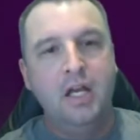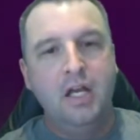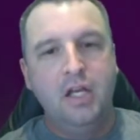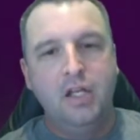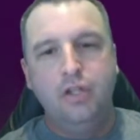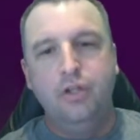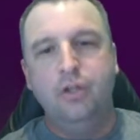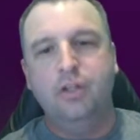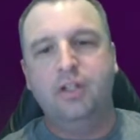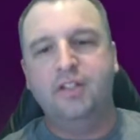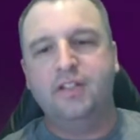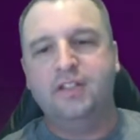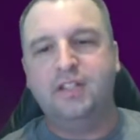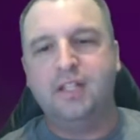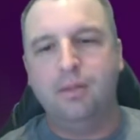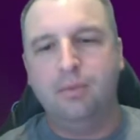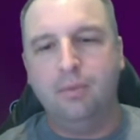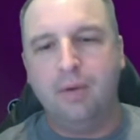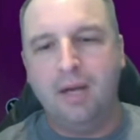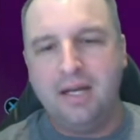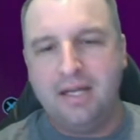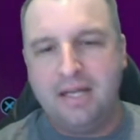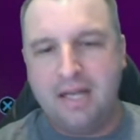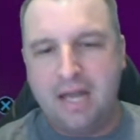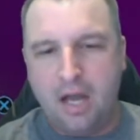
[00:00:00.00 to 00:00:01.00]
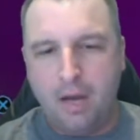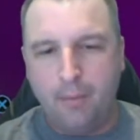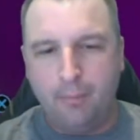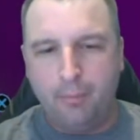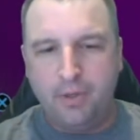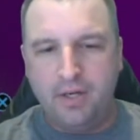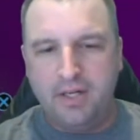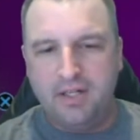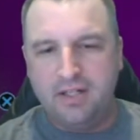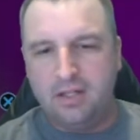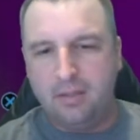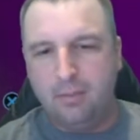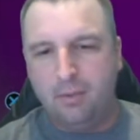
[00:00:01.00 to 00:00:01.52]
You can see right now
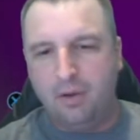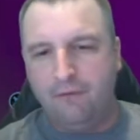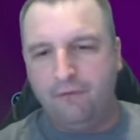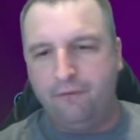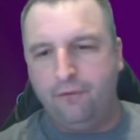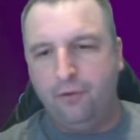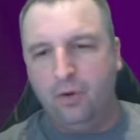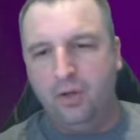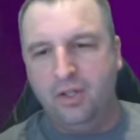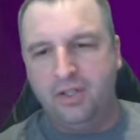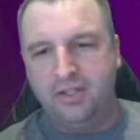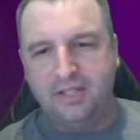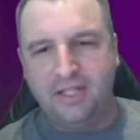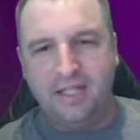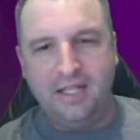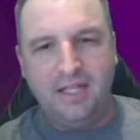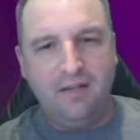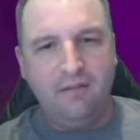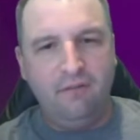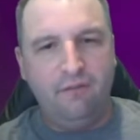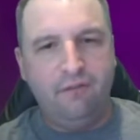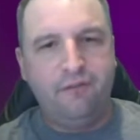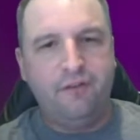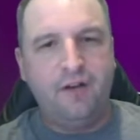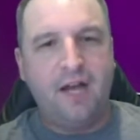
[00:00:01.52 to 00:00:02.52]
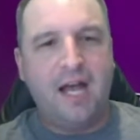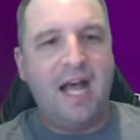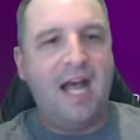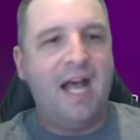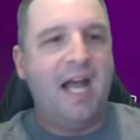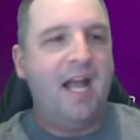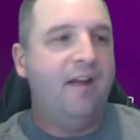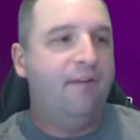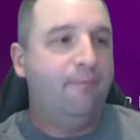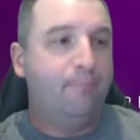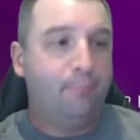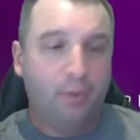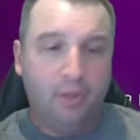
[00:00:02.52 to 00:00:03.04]
prices are about
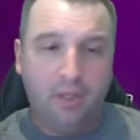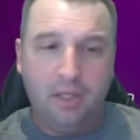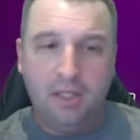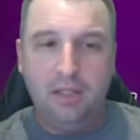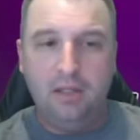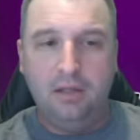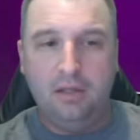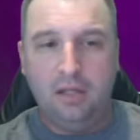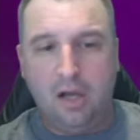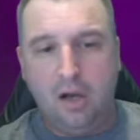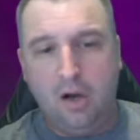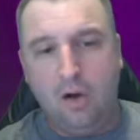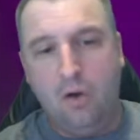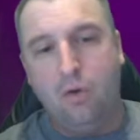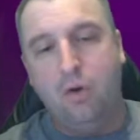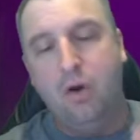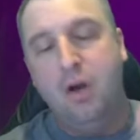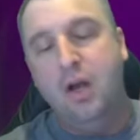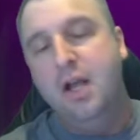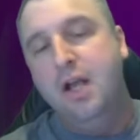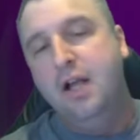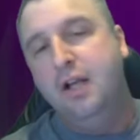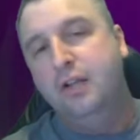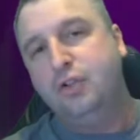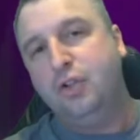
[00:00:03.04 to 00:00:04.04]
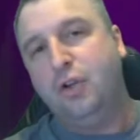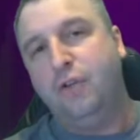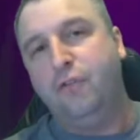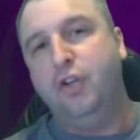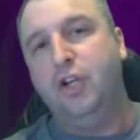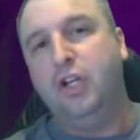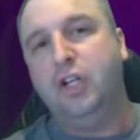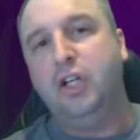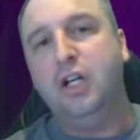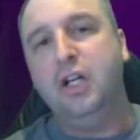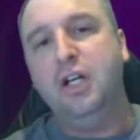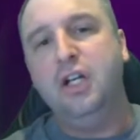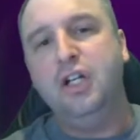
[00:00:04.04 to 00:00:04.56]
14.5, pretty low. So if you're
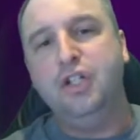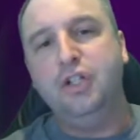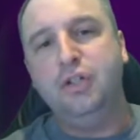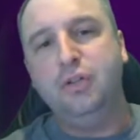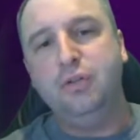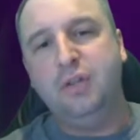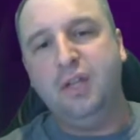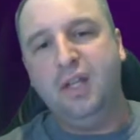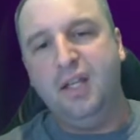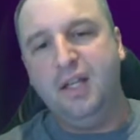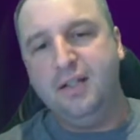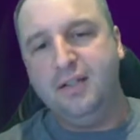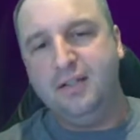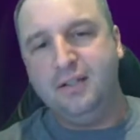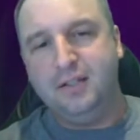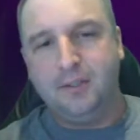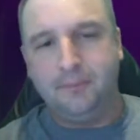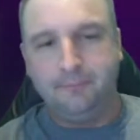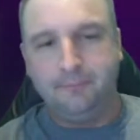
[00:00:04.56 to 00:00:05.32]
going to do this,